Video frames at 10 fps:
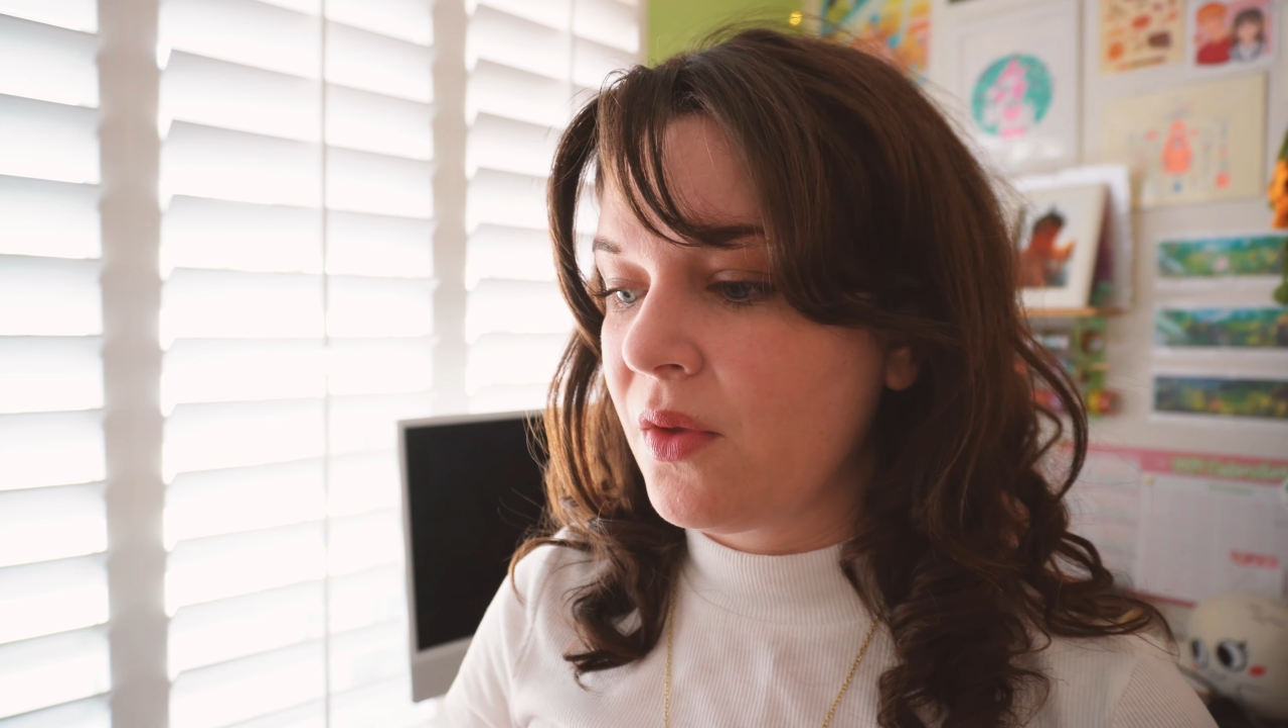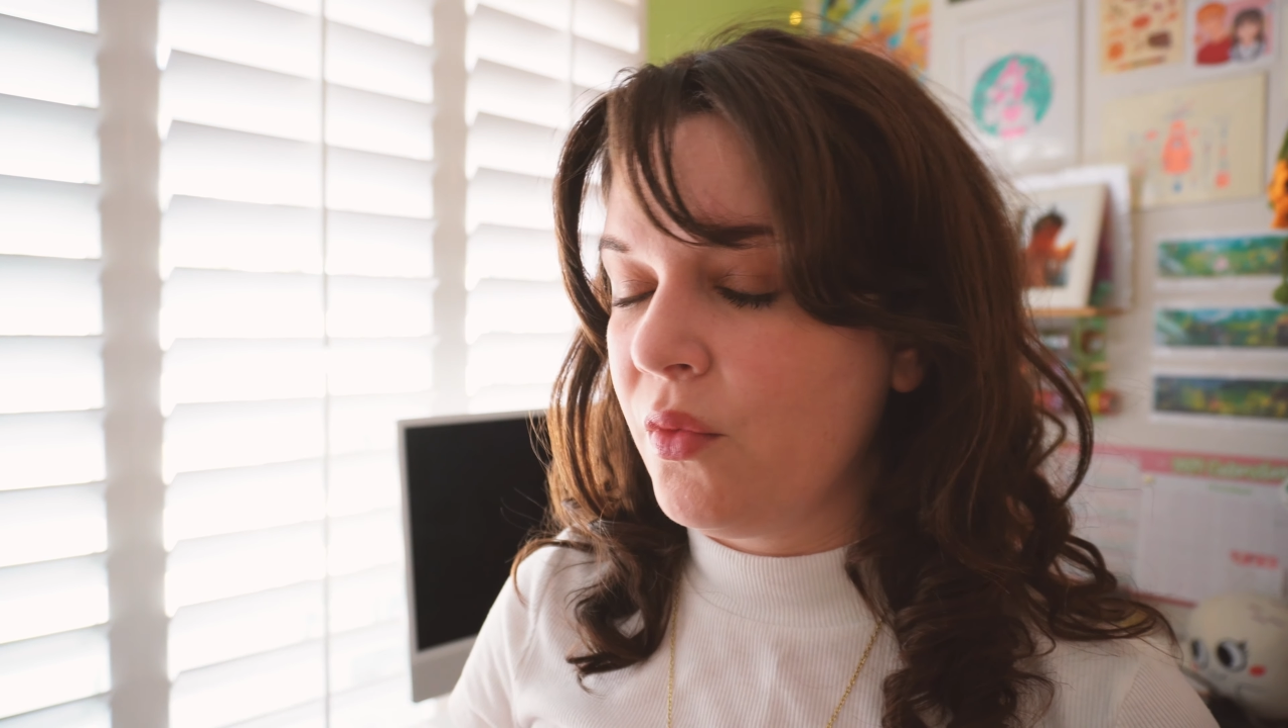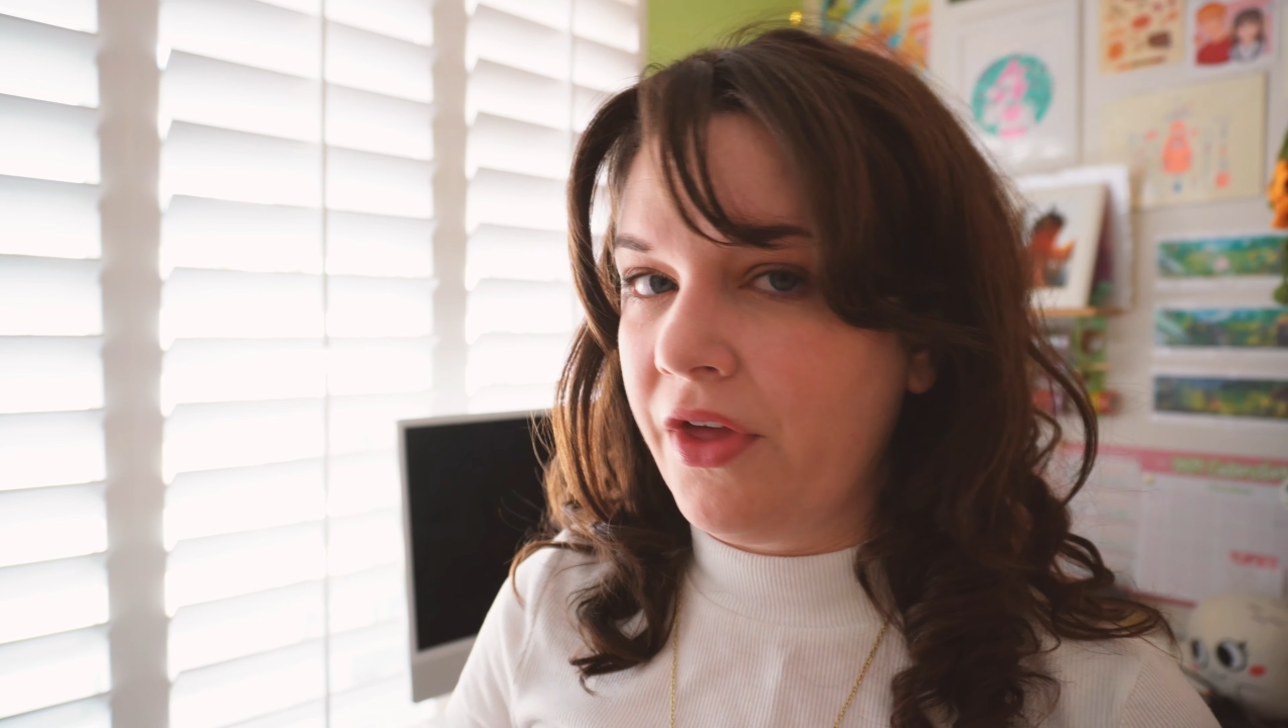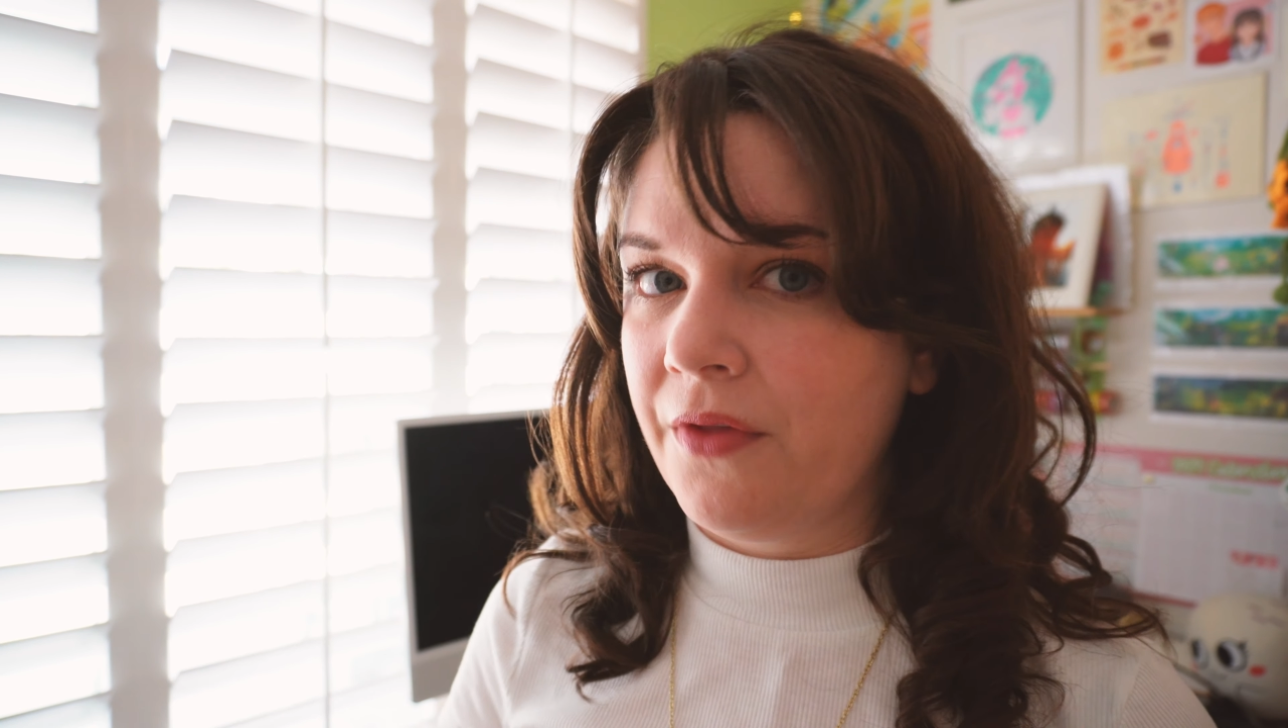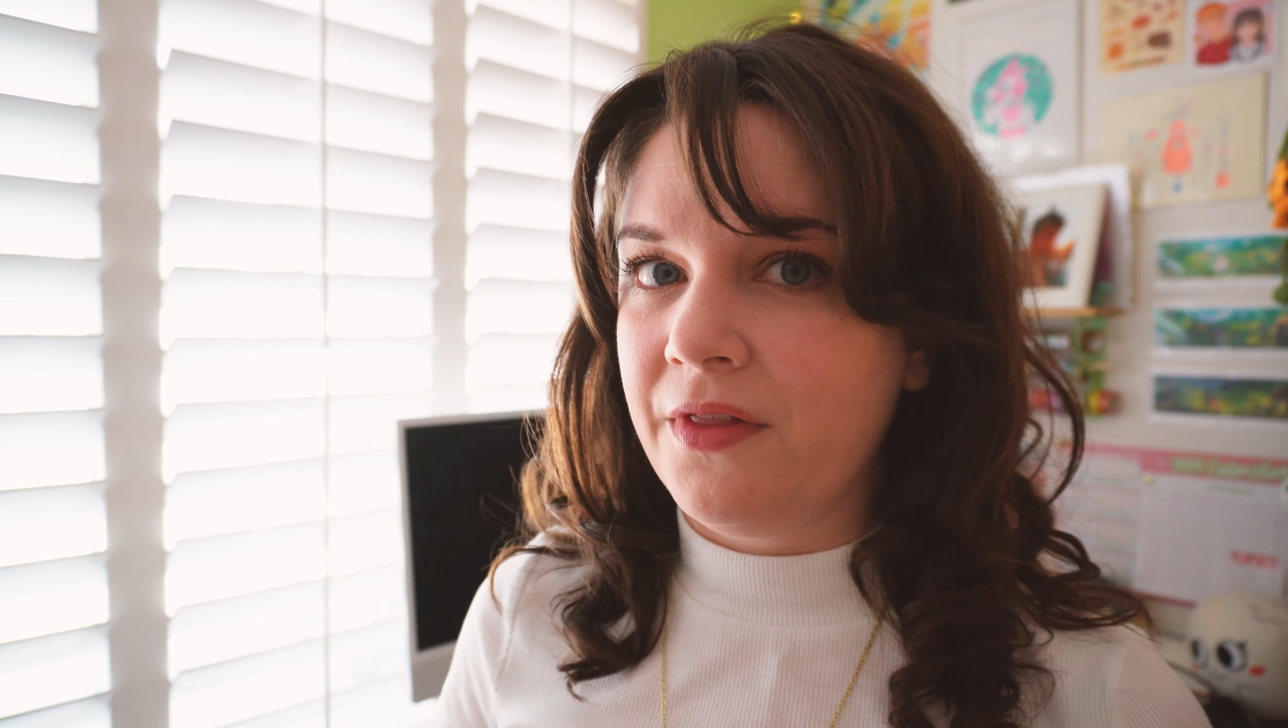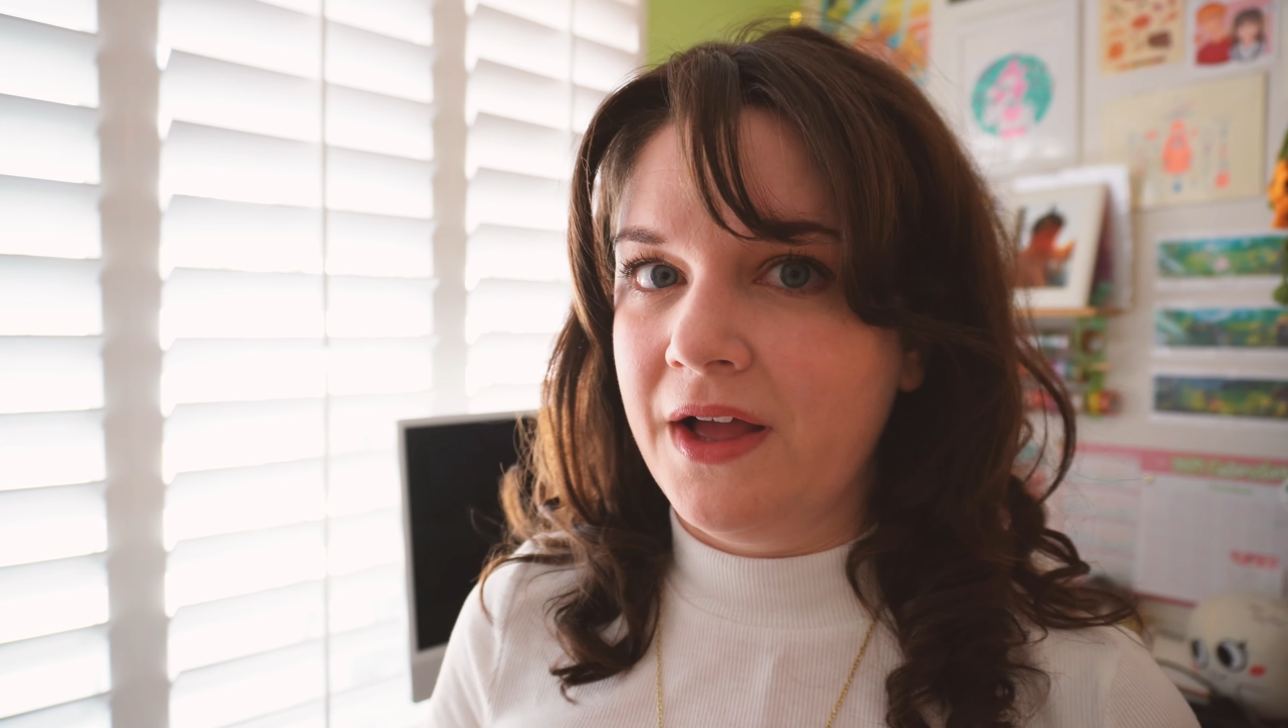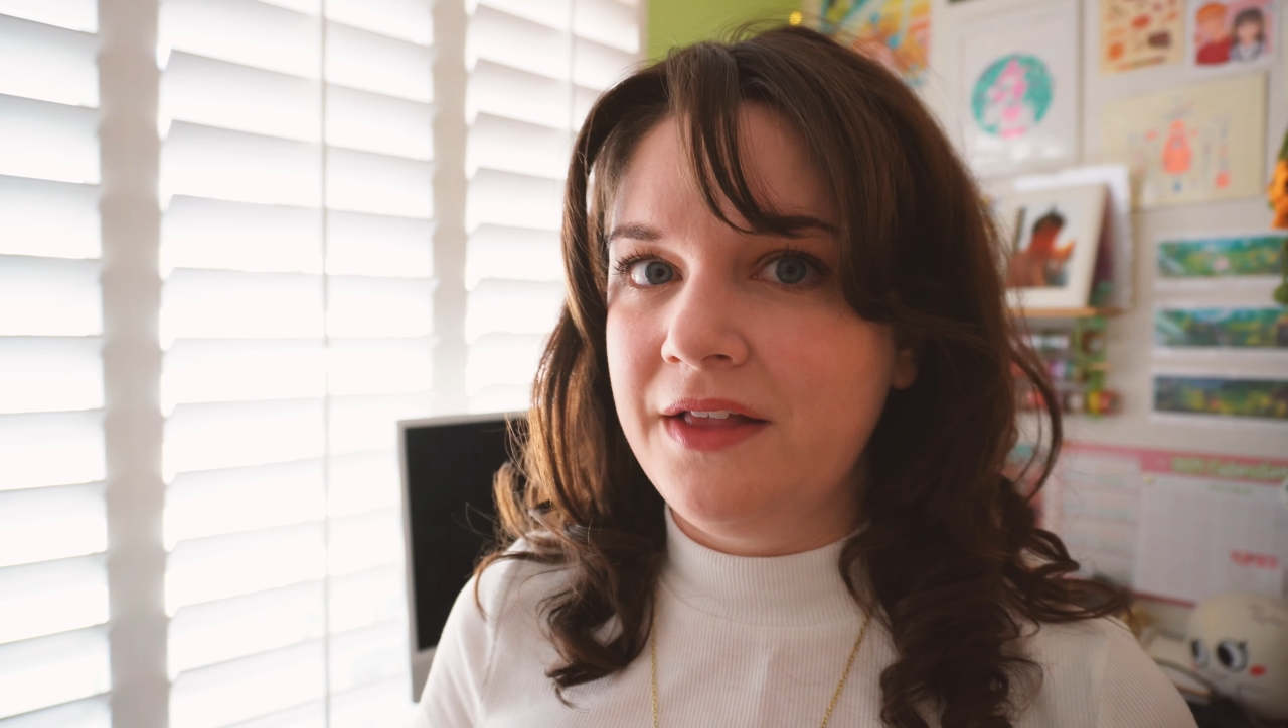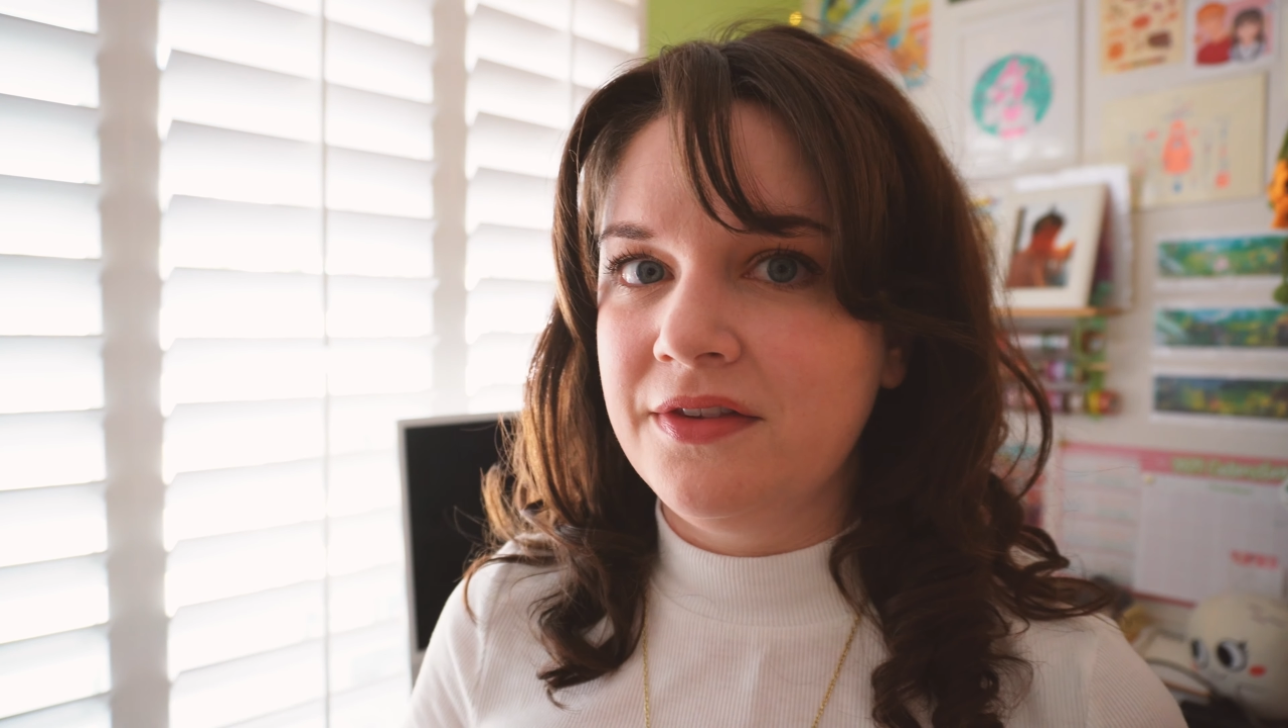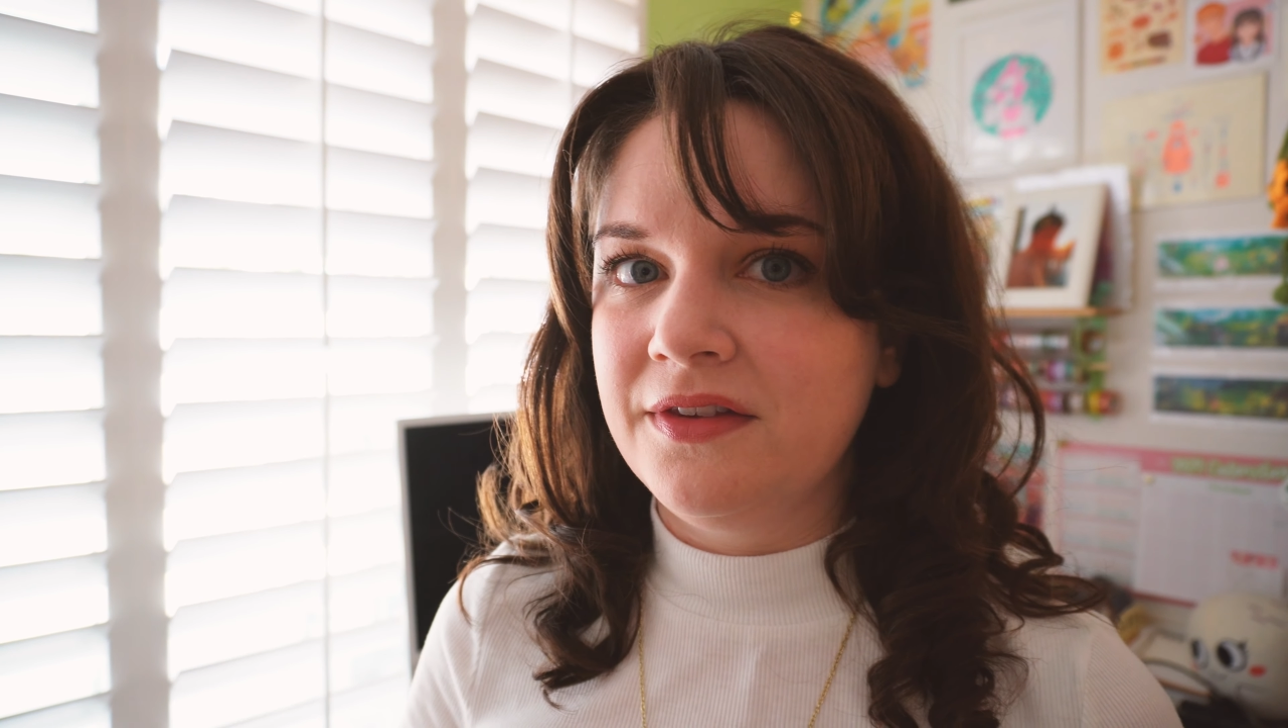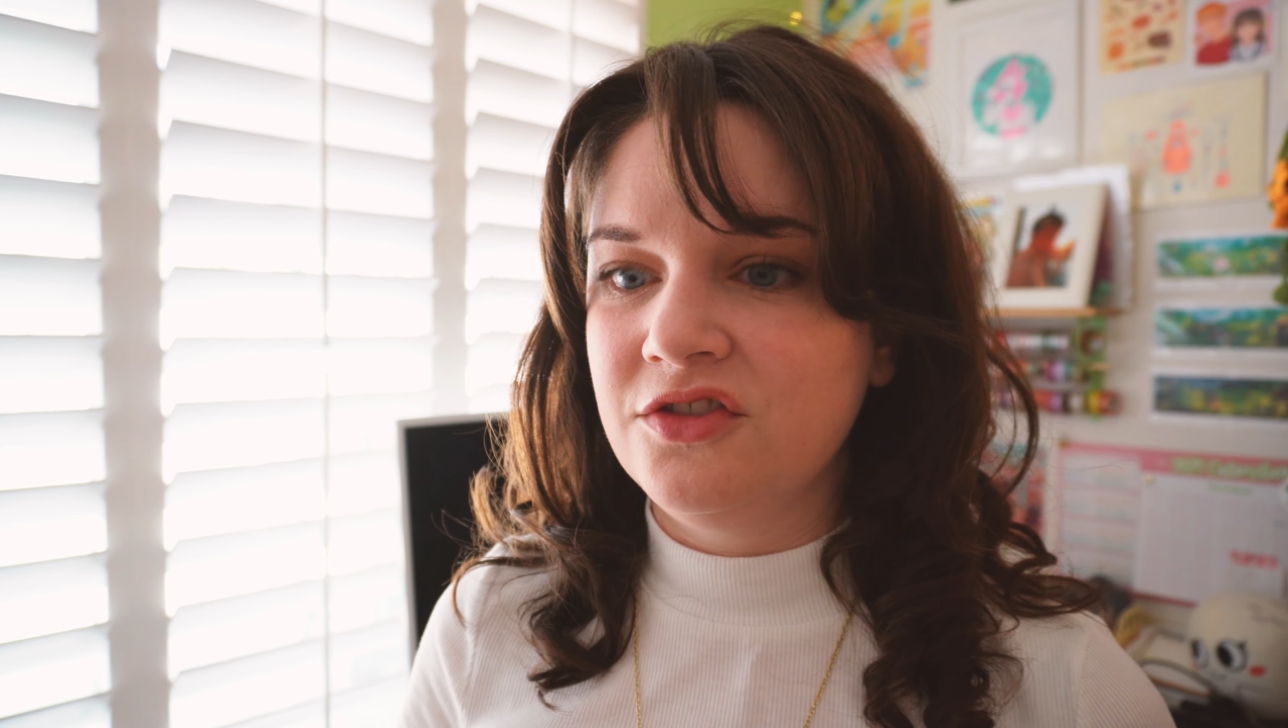without the lights